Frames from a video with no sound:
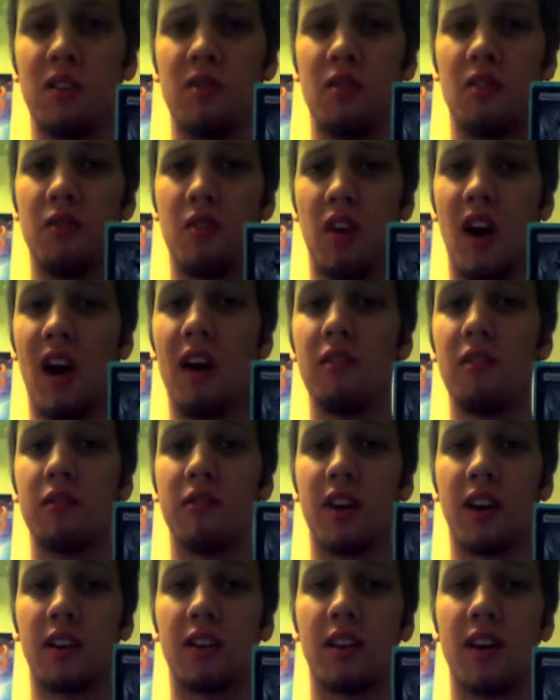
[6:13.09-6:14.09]
And so if you have
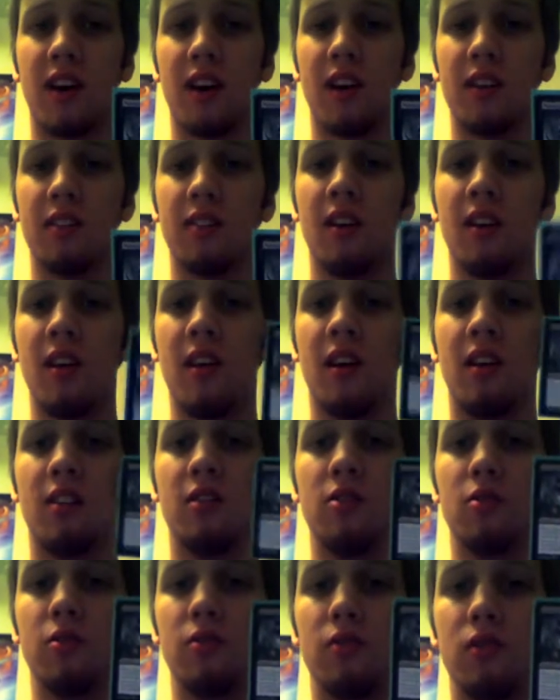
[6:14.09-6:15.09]
Infect guys,
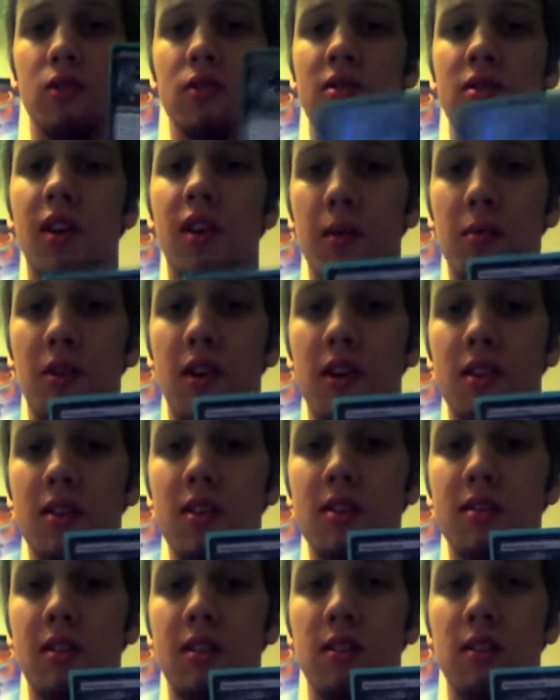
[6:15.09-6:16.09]
you slam one of
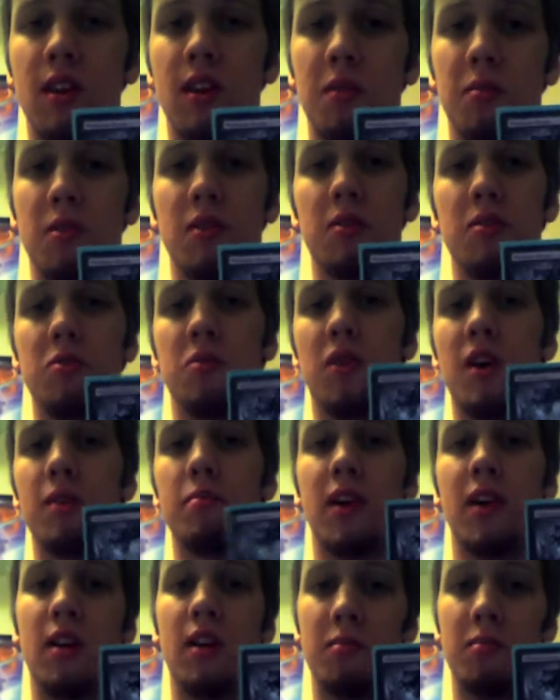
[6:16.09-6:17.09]
these on the table, you
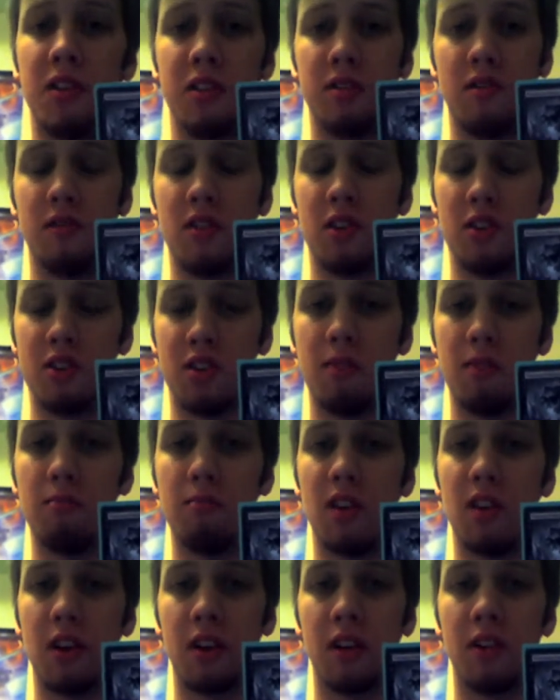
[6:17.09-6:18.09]
wipe out a bunch of their
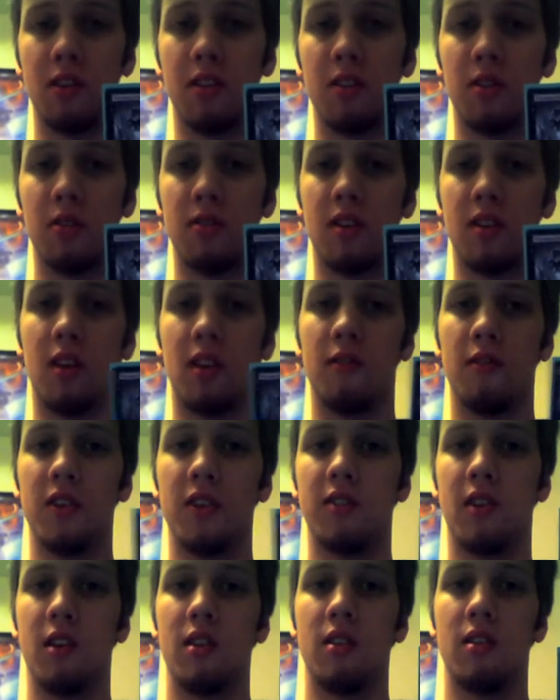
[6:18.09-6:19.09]
trump blocker dudes, and all of
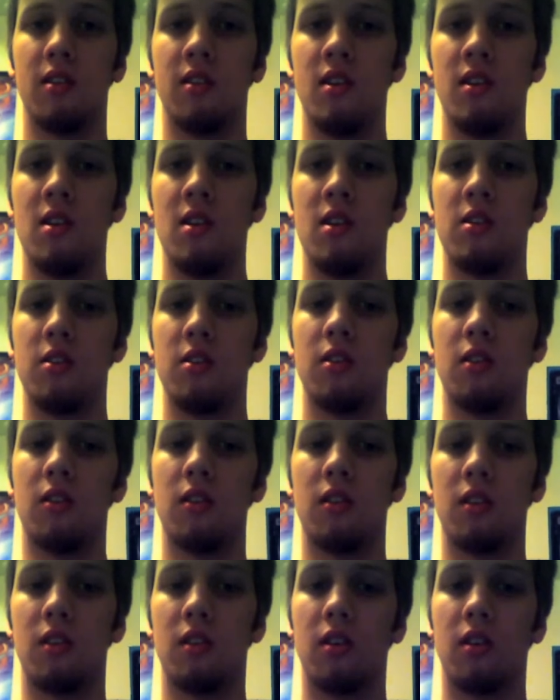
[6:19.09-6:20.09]
a sudden
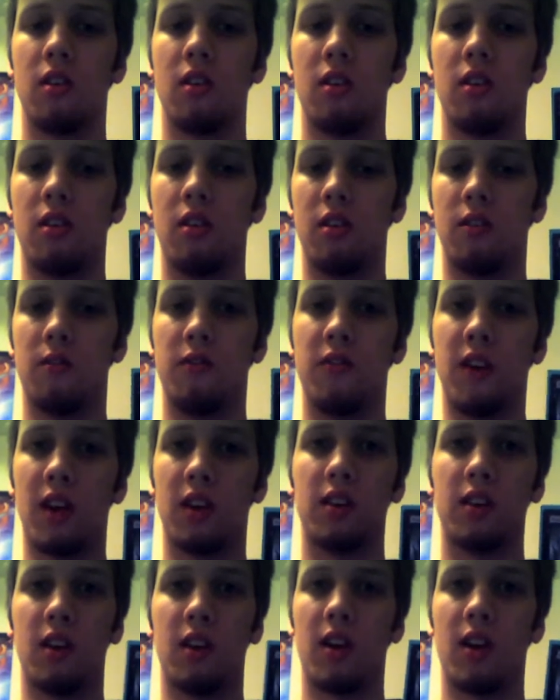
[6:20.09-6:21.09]
your
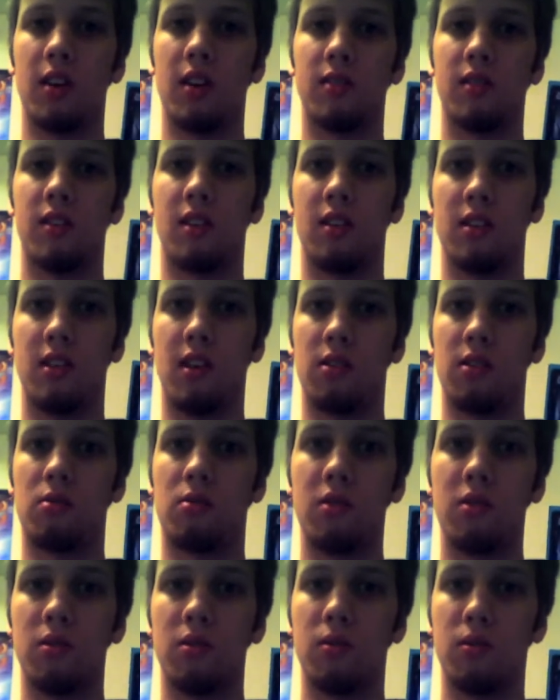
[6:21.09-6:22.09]
Infect guys can get
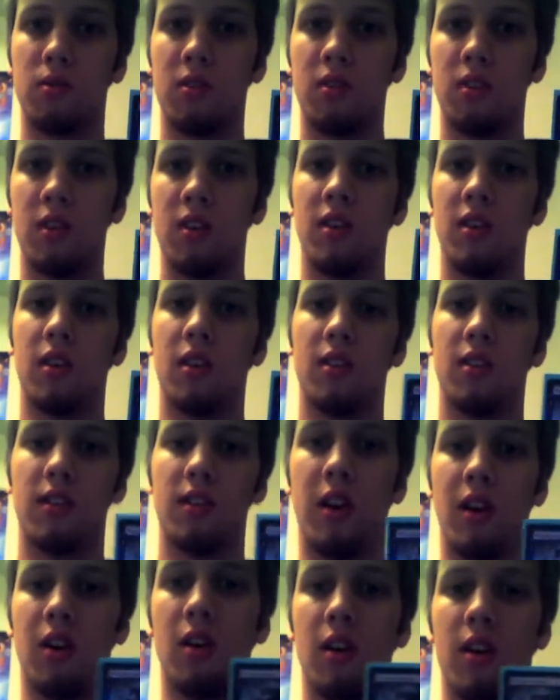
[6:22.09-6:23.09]
through in the
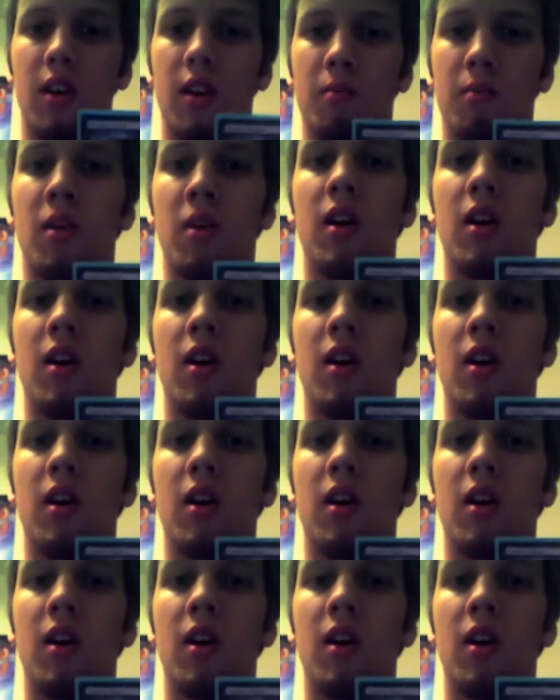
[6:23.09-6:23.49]
later game.